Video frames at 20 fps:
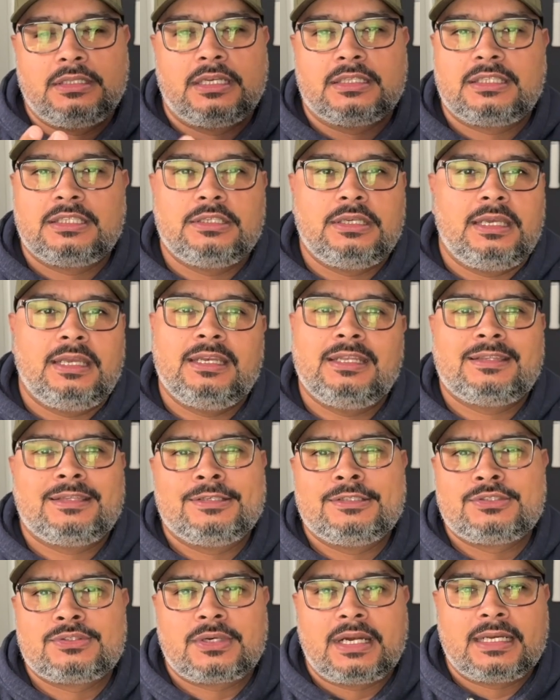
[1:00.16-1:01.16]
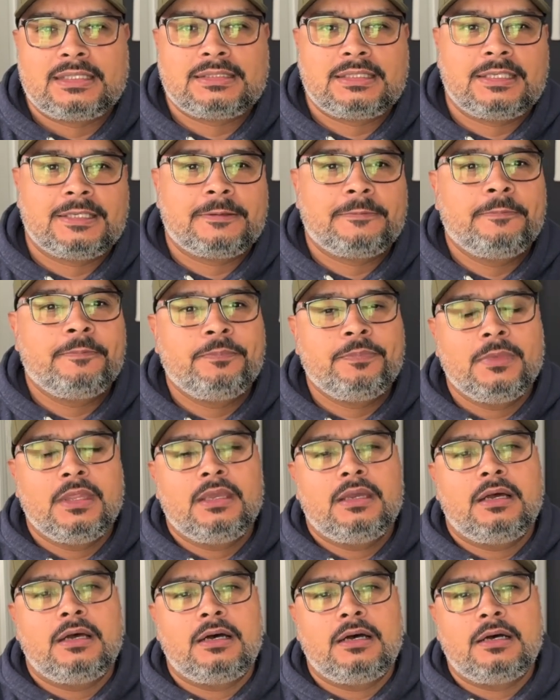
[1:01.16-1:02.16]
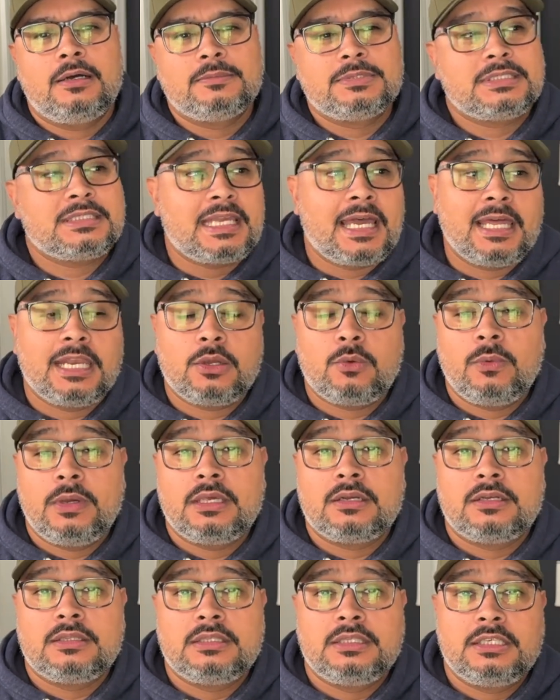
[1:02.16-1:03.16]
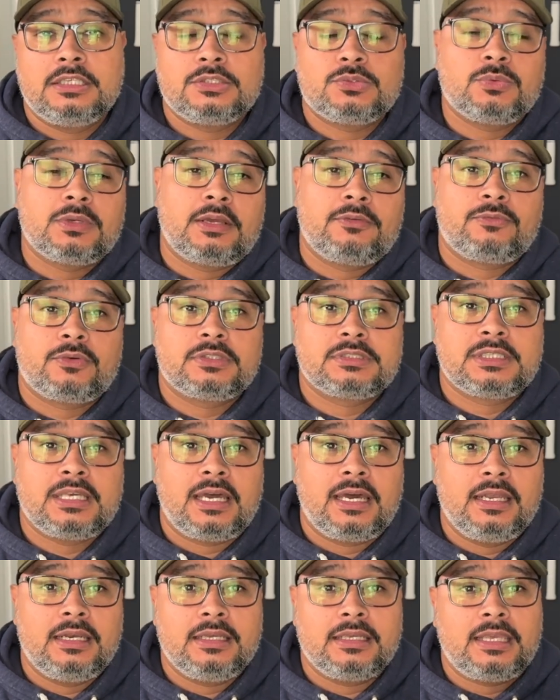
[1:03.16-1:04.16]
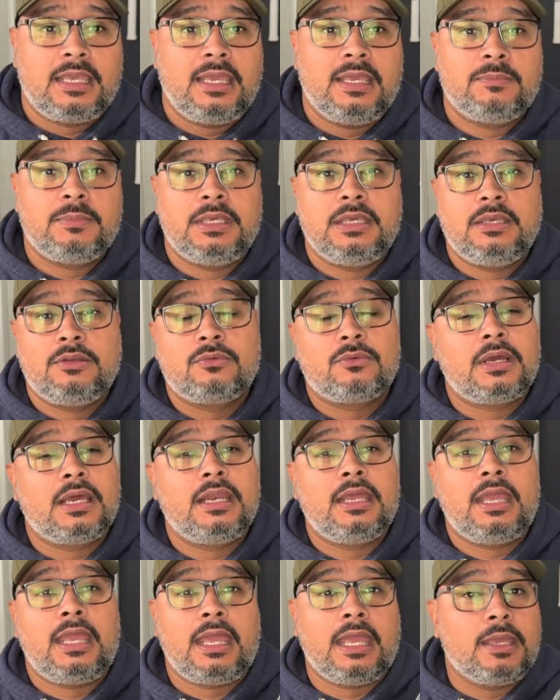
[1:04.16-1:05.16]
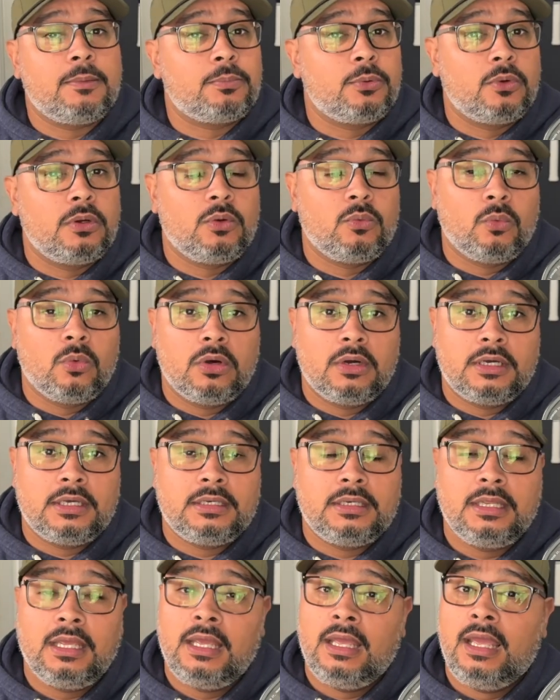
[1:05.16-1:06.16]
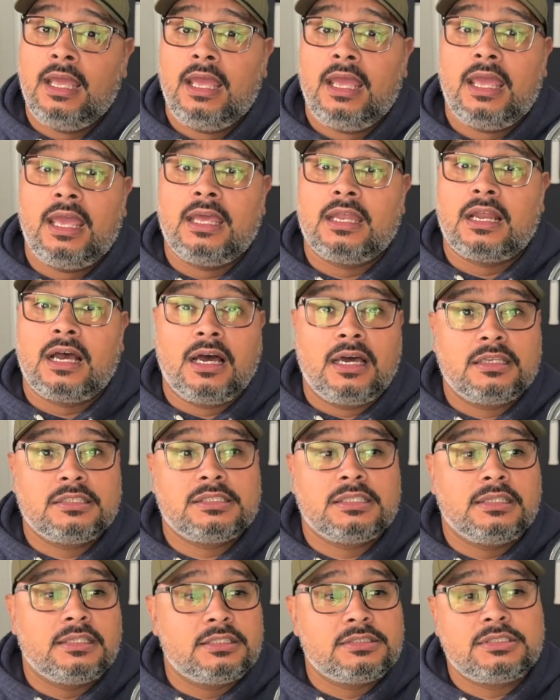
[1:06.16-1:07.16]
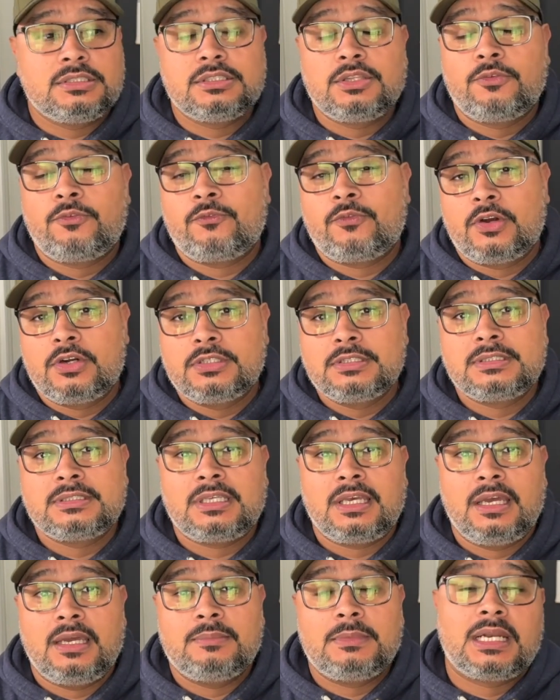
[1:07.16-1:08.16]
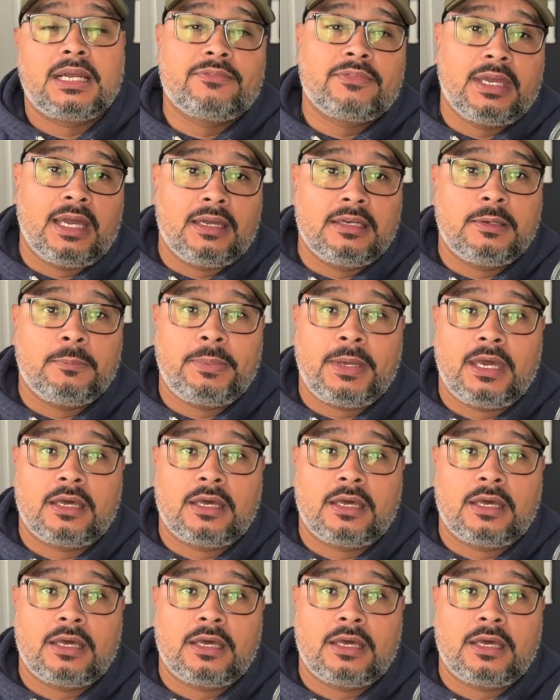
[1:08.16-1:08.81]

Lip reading: anything drastic. Static weight on this when I first got it came in right at 8.1. And honestly, this is the first time that I've gotten a